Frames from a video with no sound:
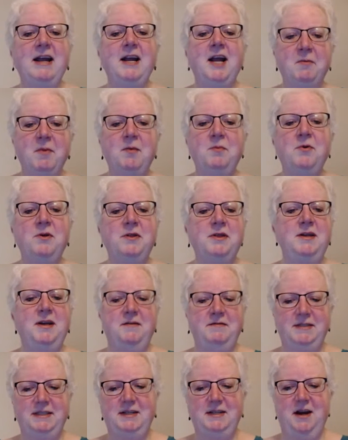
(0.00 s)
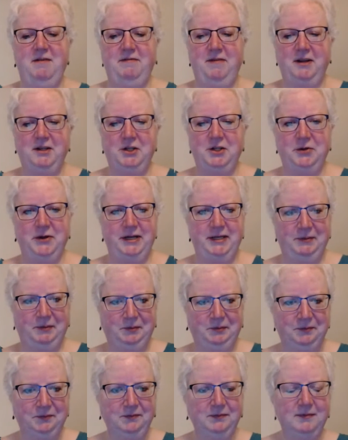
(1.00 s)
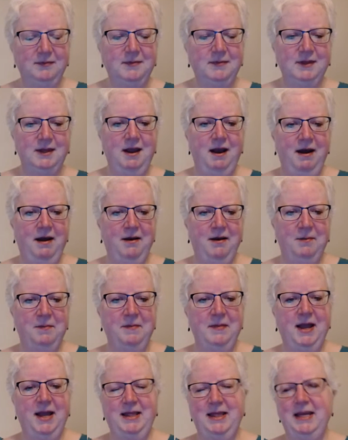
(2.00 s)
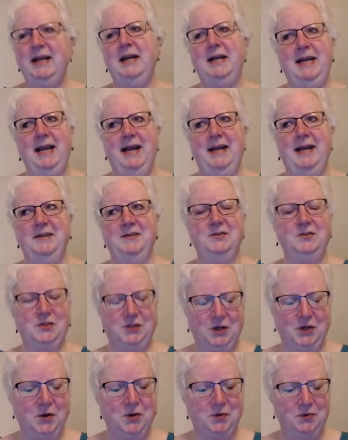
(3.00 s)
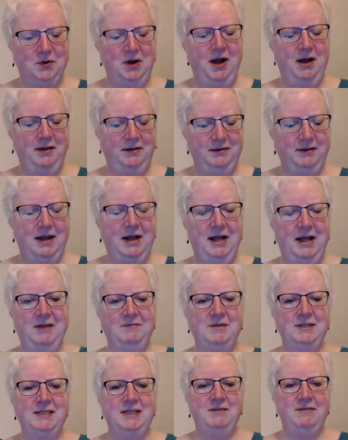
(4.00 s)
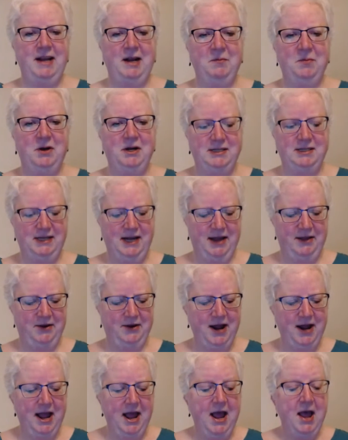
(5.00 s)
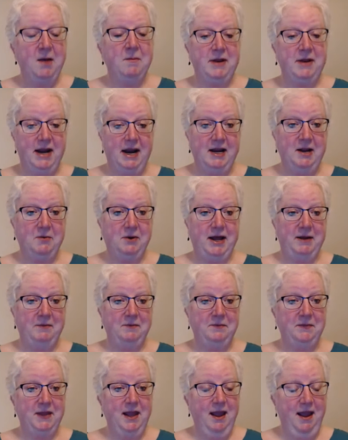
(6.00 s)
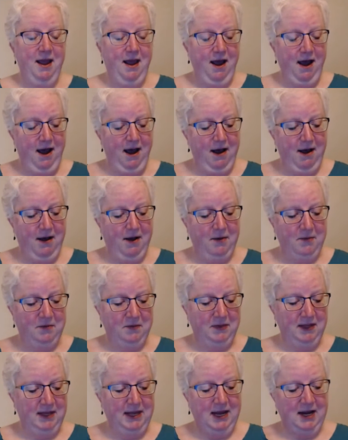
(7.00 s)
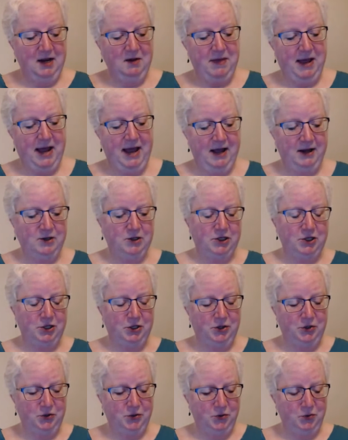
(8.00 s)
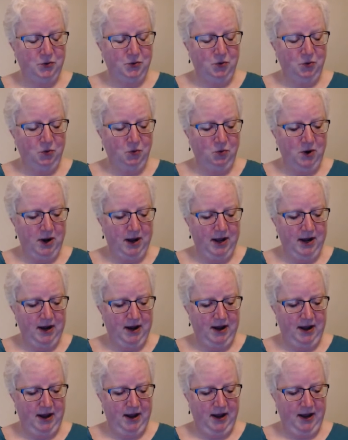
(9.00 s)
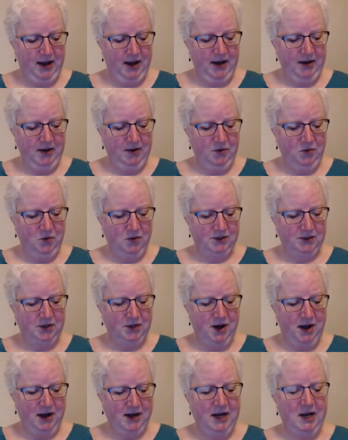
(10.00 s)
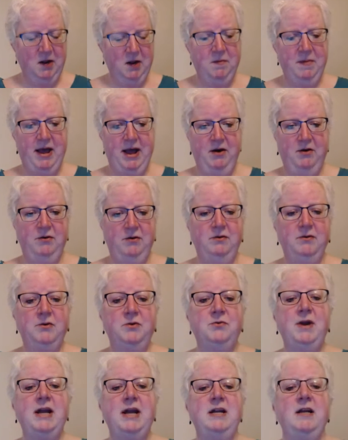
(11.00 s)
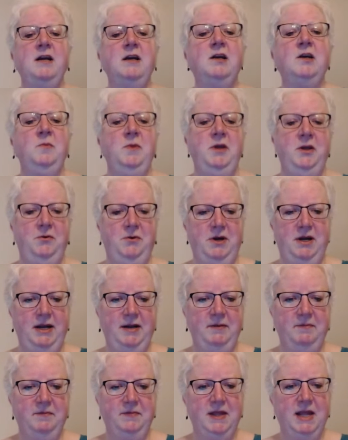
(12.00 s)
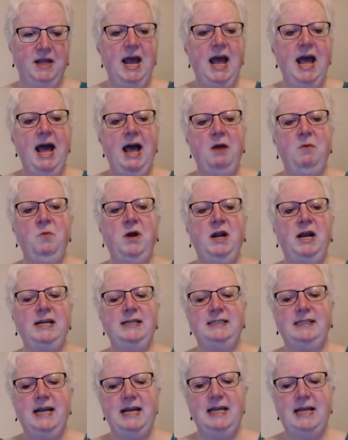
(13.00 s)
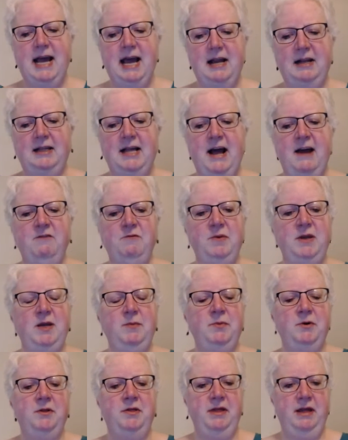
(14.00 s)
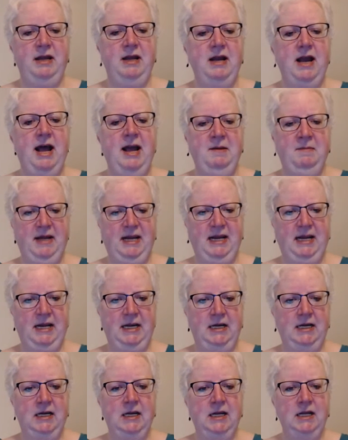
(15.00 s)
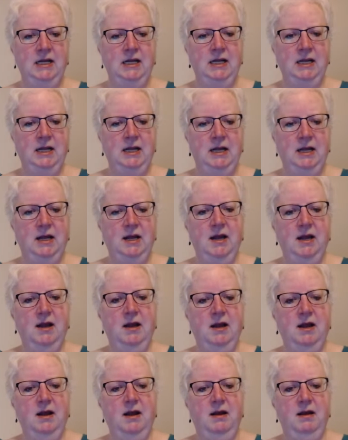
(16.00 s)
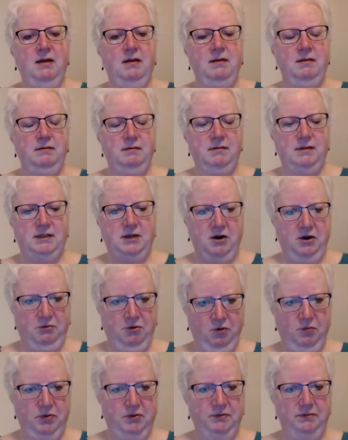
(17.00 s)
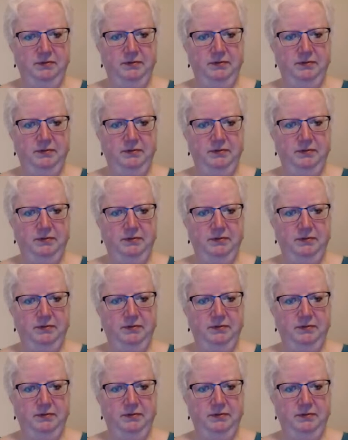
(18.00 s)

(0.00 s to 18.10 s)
can come up with enough stuff, I'll do it. I think I can. So I'll have to see if I can put it together. But anyway, getting back to what I was talking about, creating a community. And when I say that, a lot of people think I mean start a group.